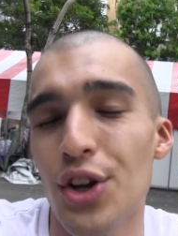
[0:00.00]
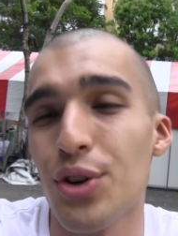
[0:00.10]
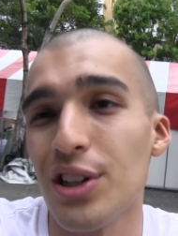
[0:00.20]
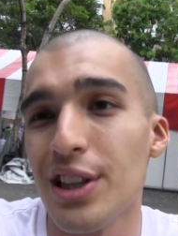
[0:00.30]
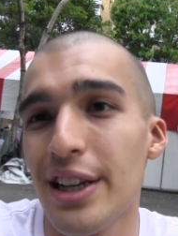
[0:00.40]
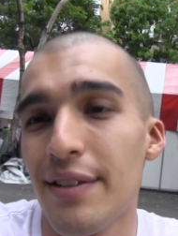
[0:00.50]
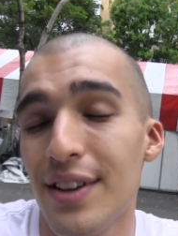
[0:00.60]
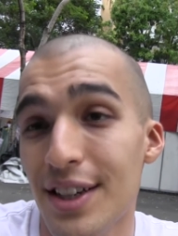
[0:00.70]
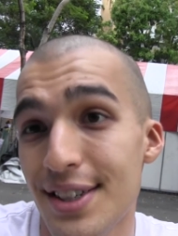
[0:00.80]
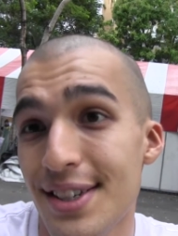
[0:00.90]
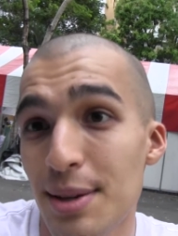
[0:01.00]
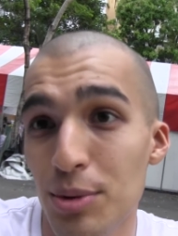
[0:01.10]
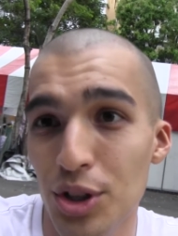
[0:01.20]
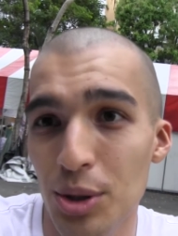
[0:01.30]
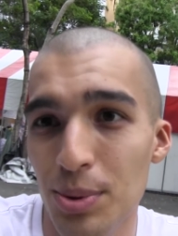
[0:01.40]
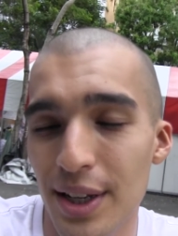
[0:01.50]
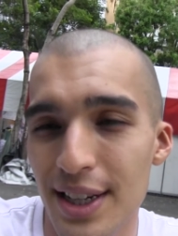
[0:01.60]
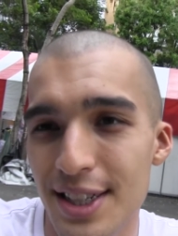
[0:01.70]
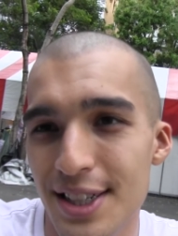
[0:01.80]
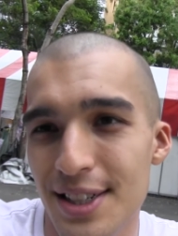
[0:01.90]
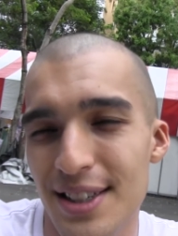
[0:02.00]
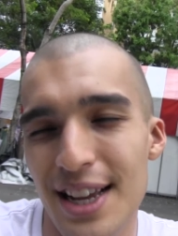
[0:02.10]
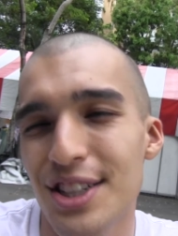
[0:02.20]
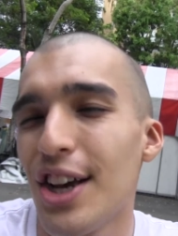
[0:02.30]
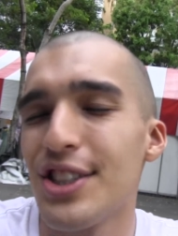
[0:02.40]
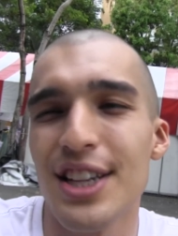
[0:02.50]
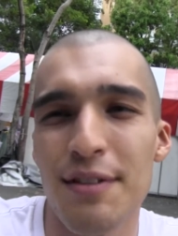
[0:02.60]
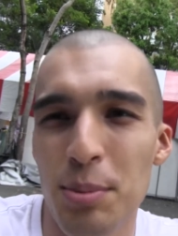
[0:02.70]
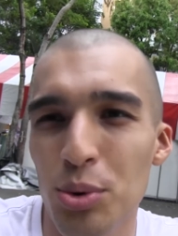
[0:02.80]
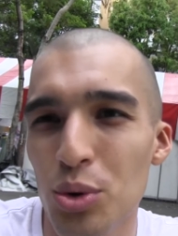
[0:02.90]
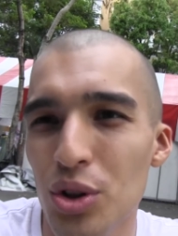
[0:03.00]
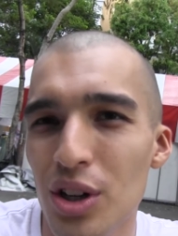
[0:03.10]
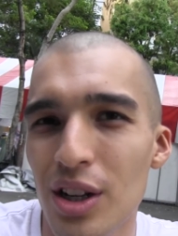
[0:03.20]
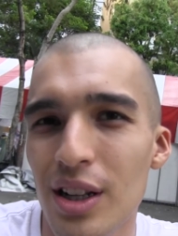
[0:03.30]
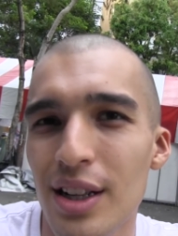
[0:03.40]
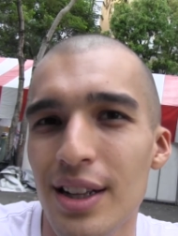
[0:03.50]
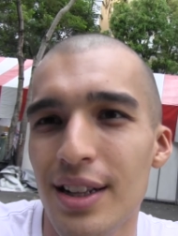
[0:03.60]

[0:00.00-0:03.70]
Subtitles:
you could live in a similar place that doesn't have a pool